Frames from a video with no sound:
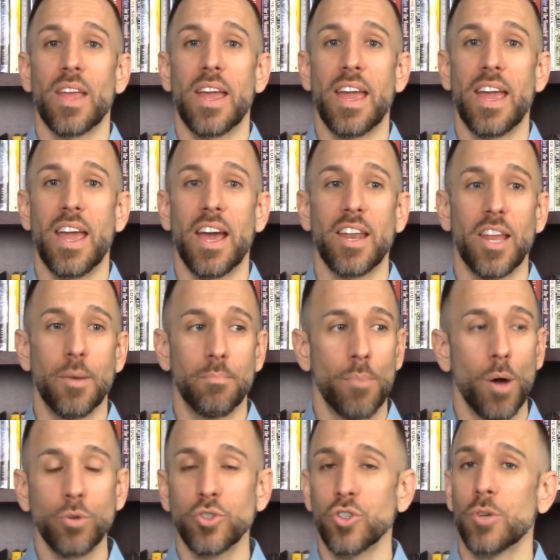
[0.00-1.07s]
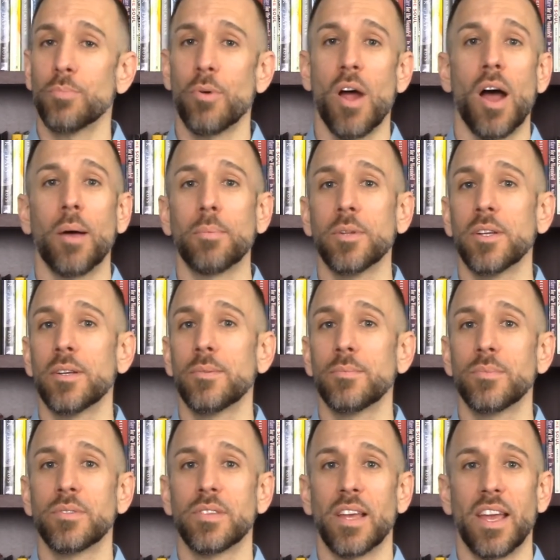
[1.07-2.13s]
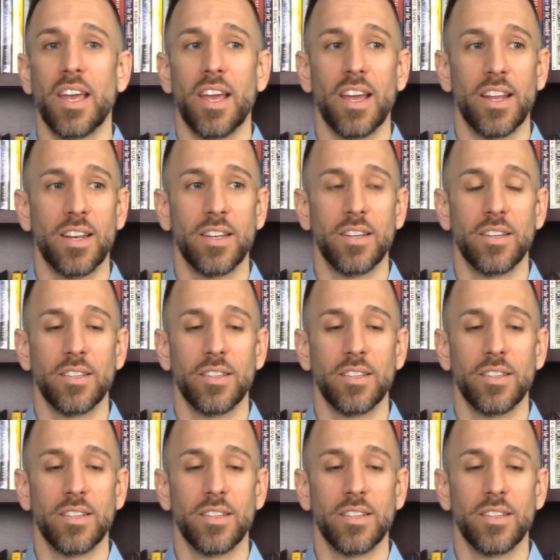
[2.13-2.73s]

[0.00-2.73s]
and emotional problems and